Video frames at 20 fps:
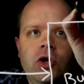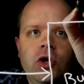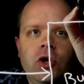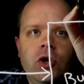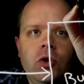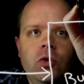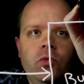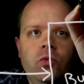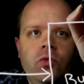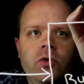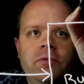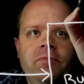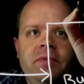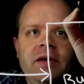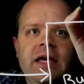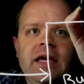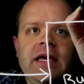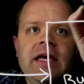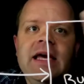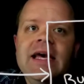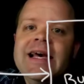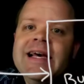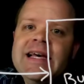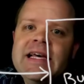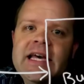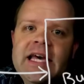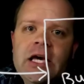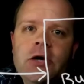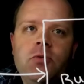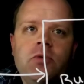would be
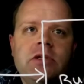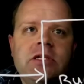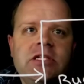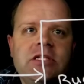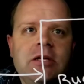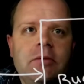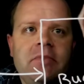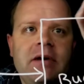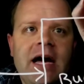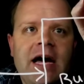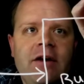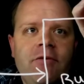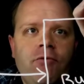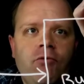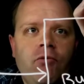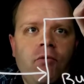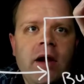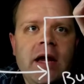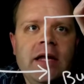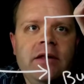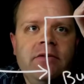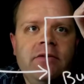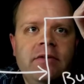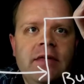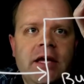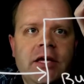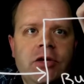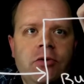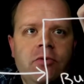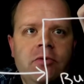equal to some kind of rate that
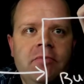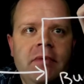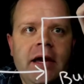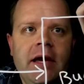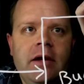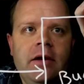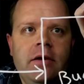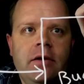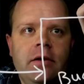you would make